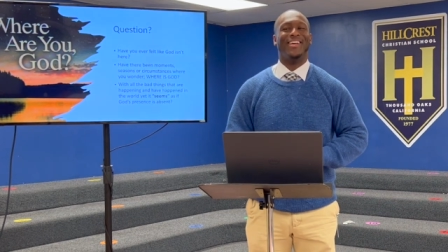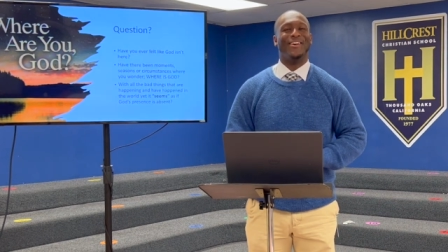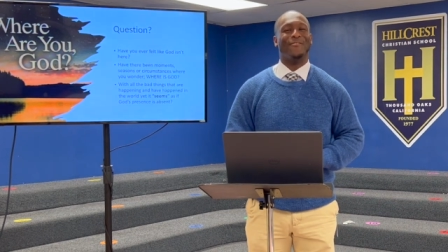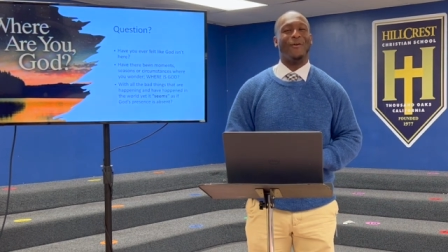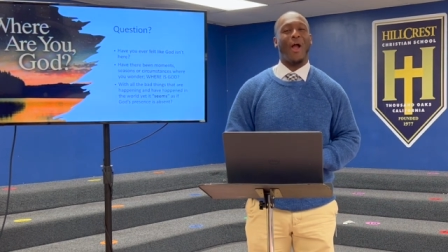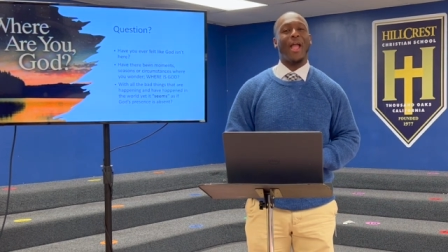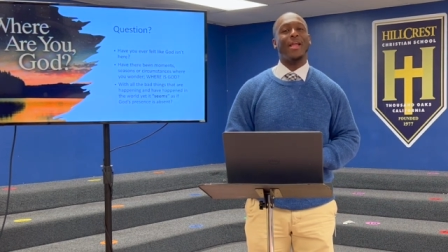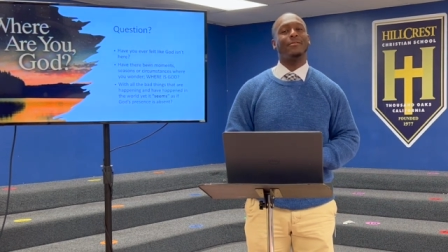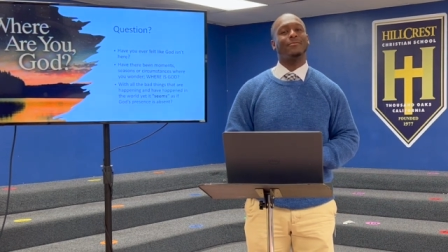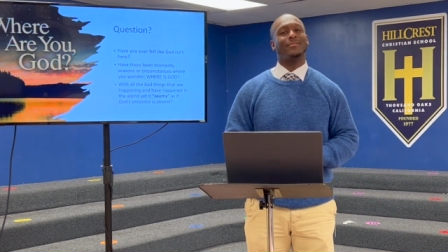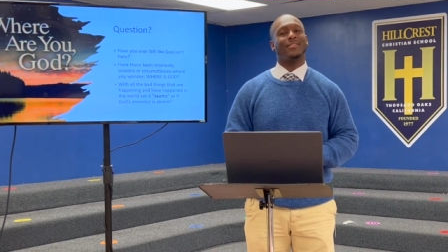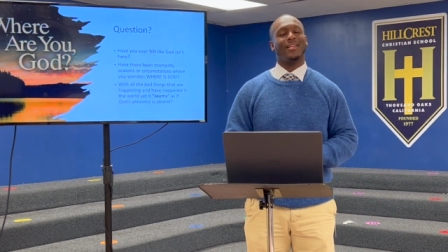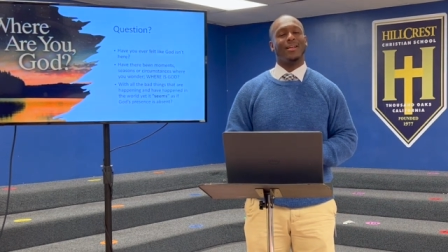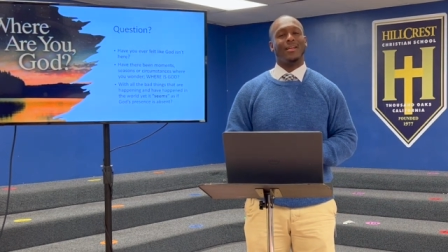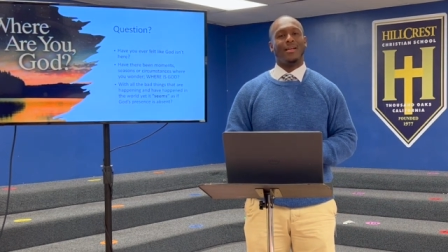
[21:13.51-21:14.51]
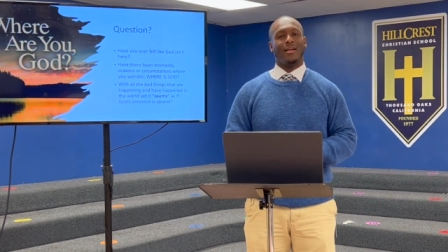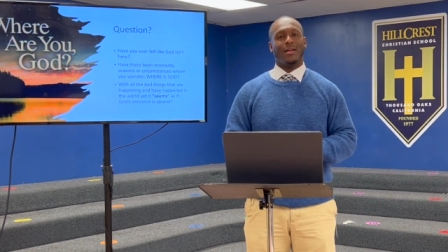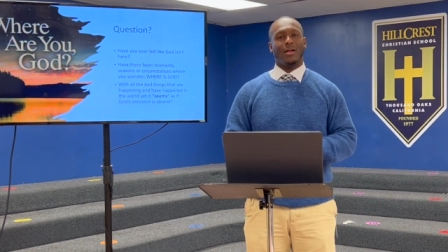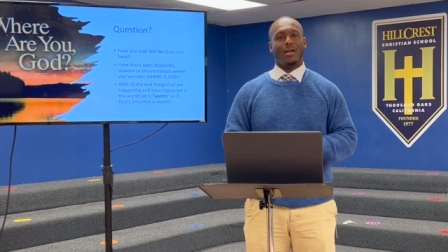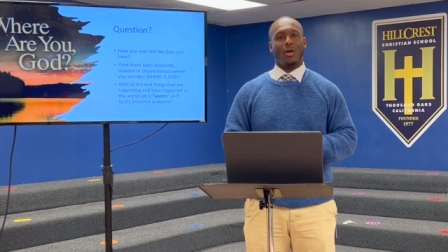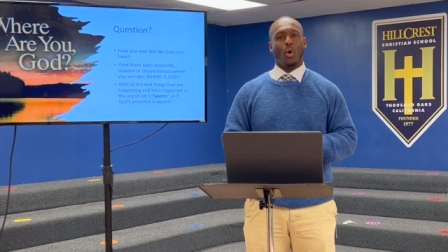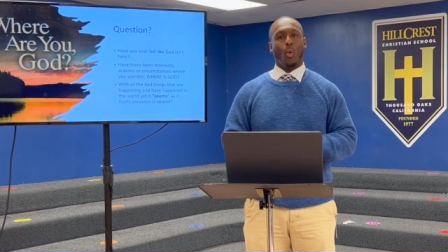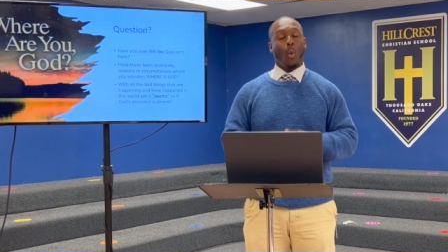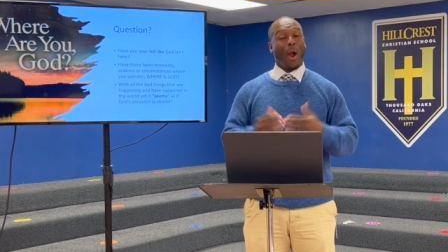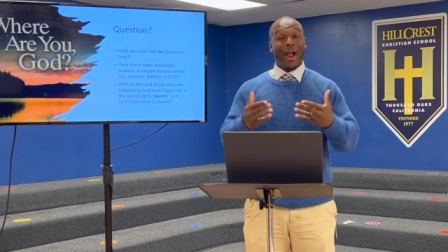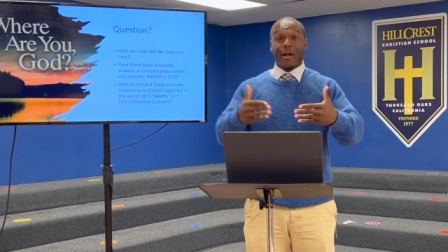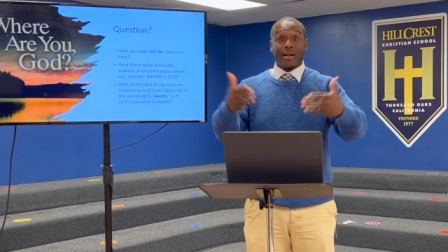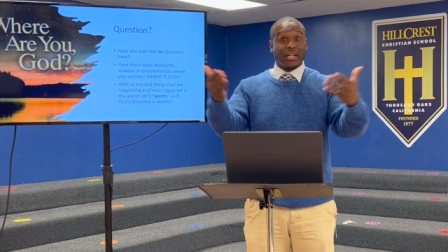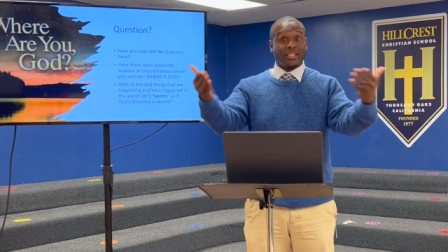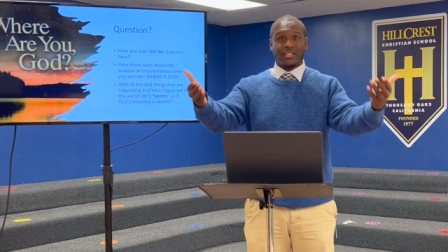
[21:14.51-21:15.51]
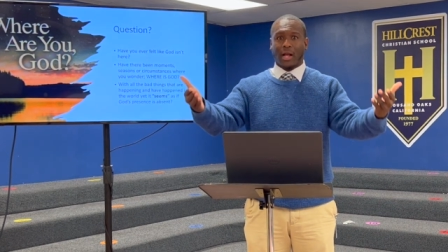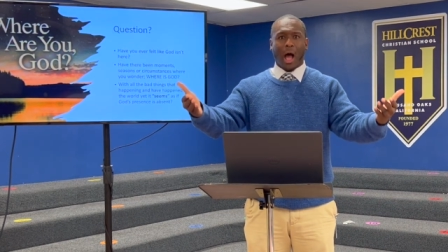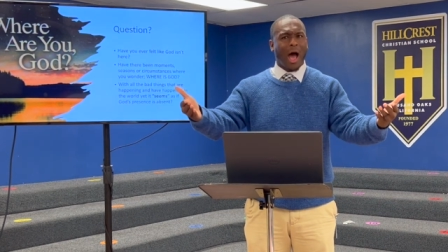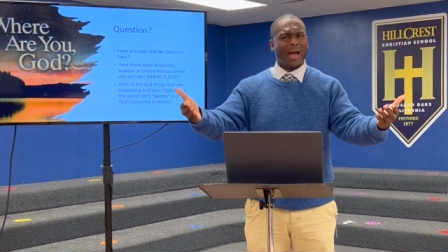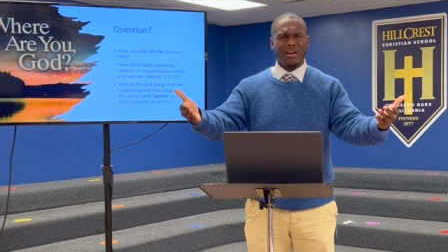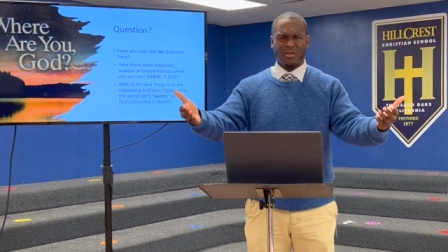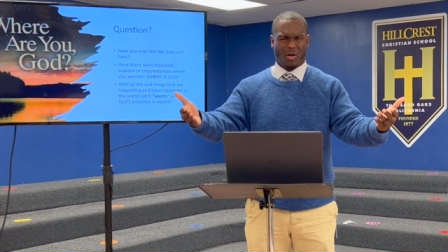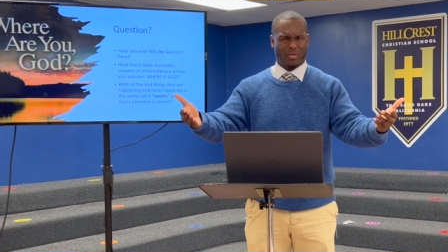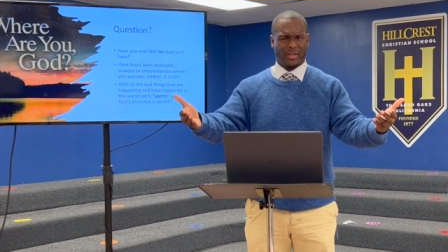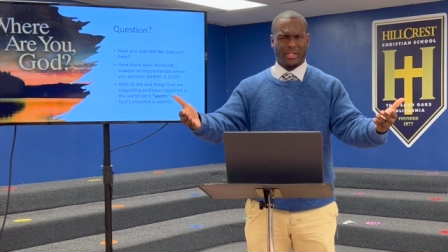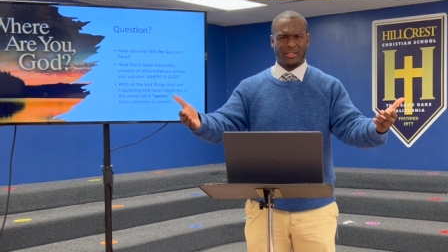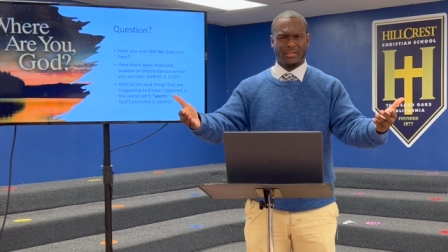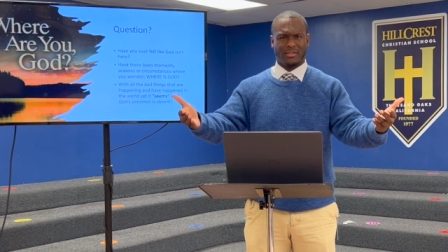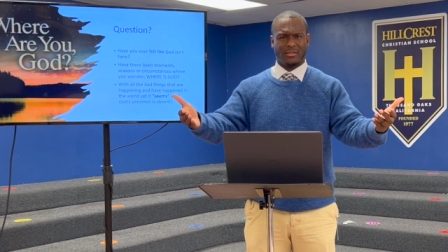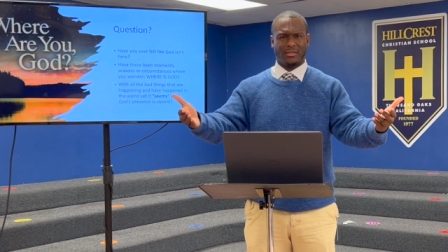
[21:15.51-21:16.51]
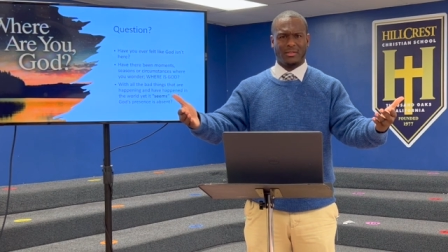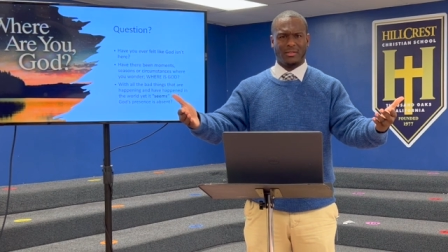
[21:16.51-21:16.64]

Right? Where is God in all this?